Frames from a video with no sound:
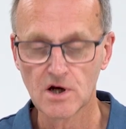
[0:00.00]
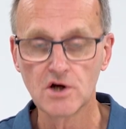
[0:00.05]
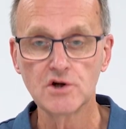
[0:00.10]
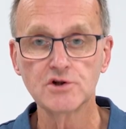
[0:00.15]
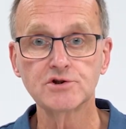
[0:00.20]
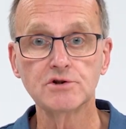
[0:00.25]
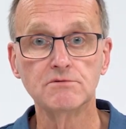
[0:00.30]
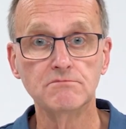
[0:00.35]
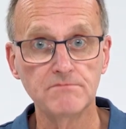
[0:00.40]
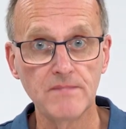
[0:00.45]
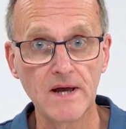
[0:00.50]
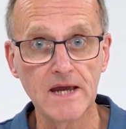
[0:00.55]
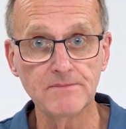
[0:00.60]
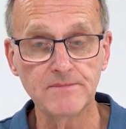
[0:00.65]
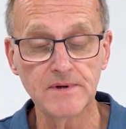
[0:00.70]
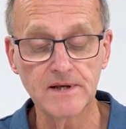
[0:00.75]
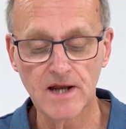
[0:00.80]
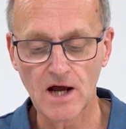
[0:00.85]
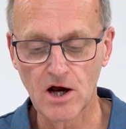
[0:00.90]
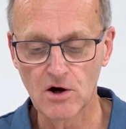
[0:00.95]
So
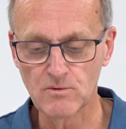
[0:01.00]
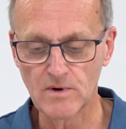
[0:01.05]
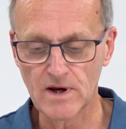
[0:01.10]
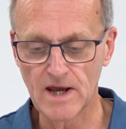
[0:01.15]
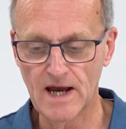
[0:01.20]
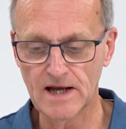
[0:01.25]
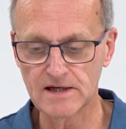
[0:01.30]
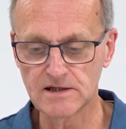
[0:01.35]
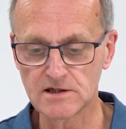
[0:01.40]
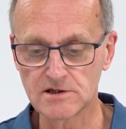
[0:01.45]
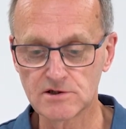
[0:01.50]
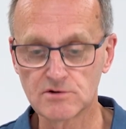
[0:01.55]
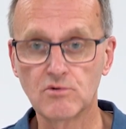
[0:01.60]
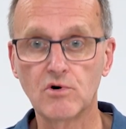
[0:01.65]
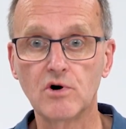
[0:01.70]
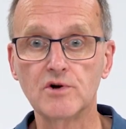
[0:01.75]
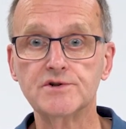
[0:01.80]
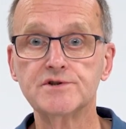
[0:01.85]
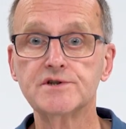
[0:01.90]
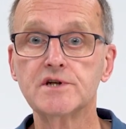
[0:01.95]
maybe now we're heading
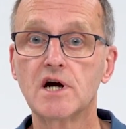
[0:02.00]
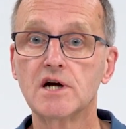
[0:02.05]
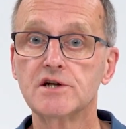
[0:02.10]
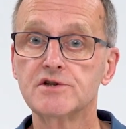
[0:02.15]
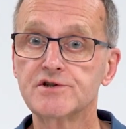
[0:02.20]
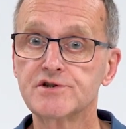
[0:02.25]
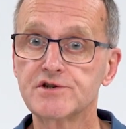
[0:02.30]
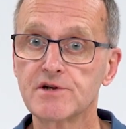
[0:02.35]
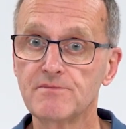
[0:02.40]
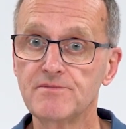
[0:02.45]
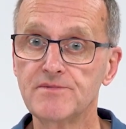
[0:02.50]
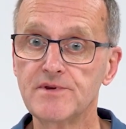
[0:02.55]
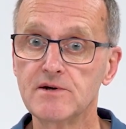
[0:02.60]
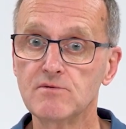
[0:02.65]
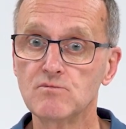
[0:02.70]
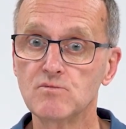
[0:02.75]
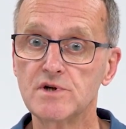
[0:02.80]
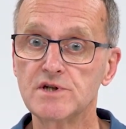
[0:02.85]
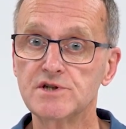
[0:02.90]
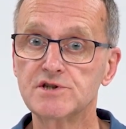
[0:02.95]
towards
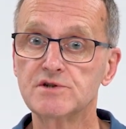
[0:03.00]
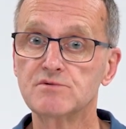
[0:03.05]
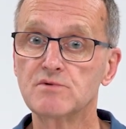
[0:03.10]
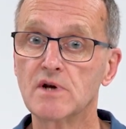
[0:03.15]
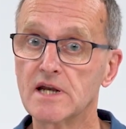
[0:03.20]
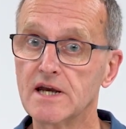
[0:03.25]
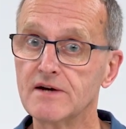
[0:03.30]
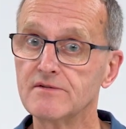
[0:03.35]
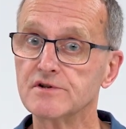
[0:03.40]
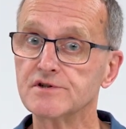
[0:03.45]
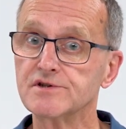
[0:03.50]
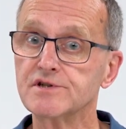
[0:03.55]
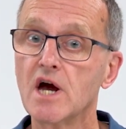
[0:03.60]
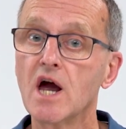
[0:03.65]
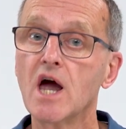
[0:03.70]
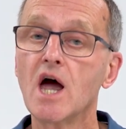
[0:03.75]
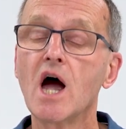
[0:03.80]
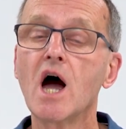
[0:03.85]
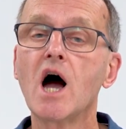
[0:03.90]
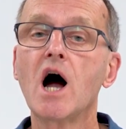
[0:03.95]
something which will give us
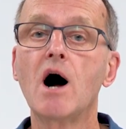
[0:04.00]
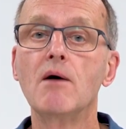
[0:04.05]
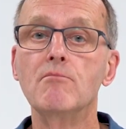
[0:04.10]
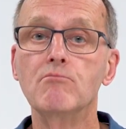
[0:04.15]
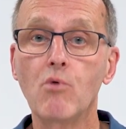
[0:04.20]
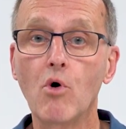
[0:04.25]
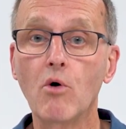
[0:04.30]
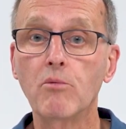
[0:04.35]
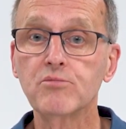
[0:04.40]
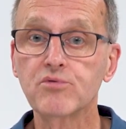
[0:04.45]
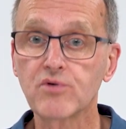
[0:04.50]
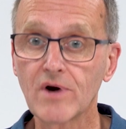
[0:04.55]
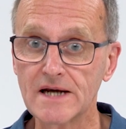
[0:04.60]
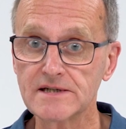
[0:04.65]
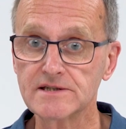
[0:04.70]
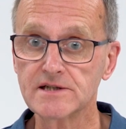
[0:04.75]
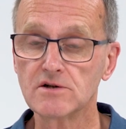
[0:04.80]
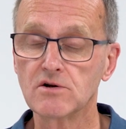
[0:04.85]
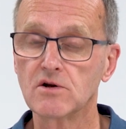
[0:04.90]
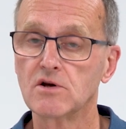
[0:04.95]
a more
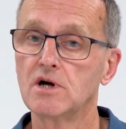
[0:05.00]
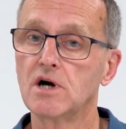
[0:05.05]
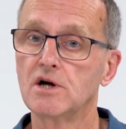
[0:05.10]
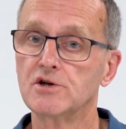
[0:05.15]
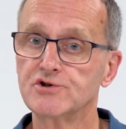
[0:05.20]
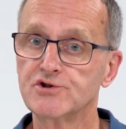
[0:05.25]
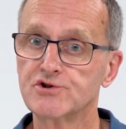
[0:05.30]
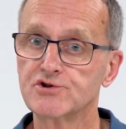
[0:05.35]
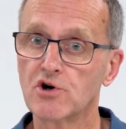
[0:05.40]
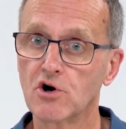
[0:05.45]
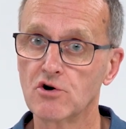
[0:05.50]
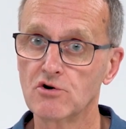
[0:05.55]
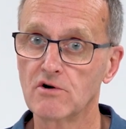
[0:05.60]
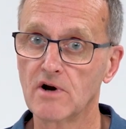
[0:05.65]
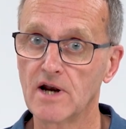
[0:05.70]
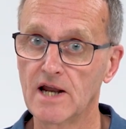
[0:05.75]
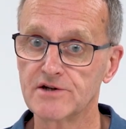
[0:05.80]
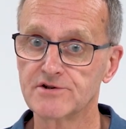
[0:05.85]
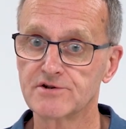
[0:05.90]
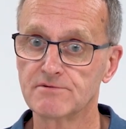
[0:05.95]
practical and stronger
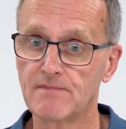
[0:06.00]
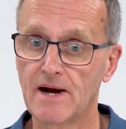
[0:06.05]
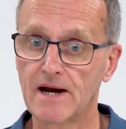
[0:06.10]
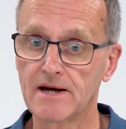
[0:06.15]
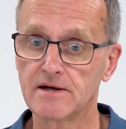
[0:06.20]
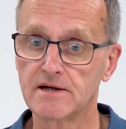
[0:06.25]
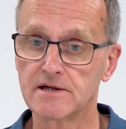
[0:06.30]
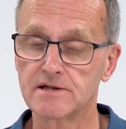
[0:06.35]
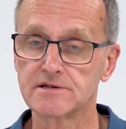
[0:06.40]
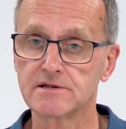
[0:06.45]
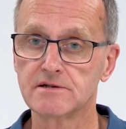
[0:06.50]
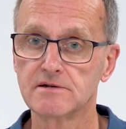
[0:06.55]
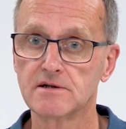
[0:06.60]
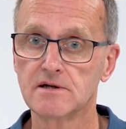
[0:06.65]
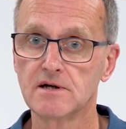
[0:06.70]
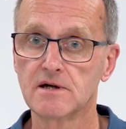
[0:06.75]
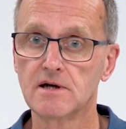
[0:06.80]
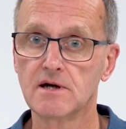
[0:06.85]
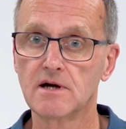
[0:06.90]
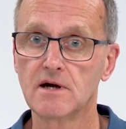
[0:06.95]
electromagnet.
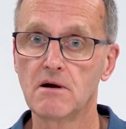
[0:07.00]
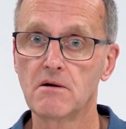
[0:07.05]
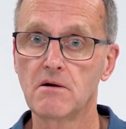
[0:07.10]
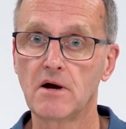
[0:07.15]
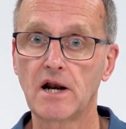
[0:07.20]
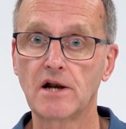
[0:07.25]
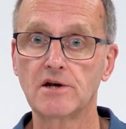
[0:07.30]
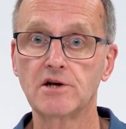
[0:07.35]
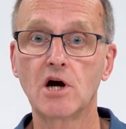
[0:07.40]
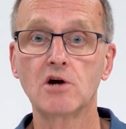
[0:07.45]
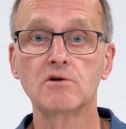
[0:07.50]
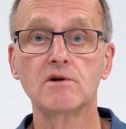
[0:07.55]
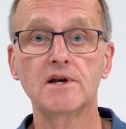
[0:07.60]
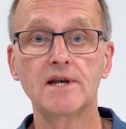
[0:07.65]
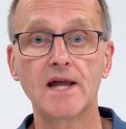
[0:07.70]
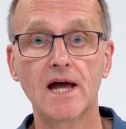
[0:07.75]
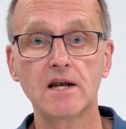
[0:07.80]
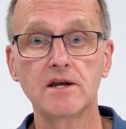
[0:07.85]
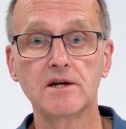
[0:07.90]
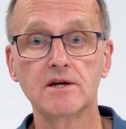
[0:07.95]
I'll now
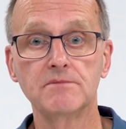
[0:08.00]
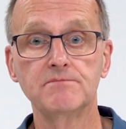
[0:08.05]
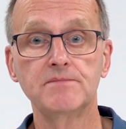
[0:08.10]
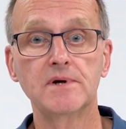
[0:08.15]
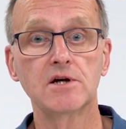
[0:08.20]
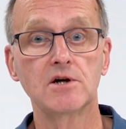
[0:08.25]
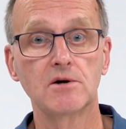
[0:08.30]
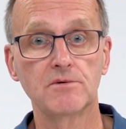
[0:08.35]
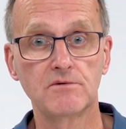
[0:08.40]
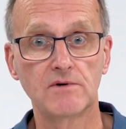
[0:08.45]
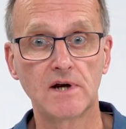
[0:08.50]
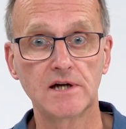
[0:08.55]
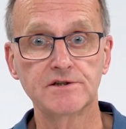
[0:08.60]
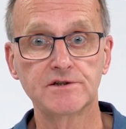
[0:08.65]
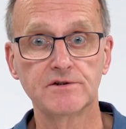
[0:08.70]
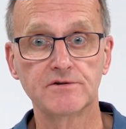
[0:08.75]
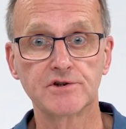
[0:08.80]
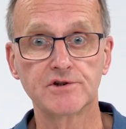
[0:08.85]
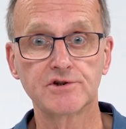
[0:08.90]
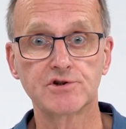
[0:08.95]
let Eleanor pick up the
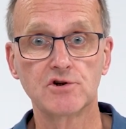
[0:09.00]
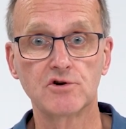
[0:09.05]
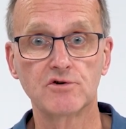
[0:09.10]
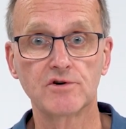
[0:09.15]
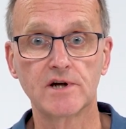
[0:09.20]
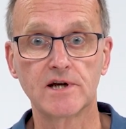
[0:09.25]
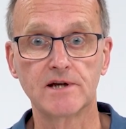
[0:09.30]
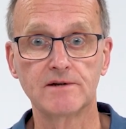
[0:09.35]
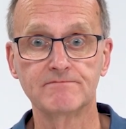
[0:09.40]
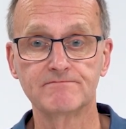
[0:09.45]
rest of the story.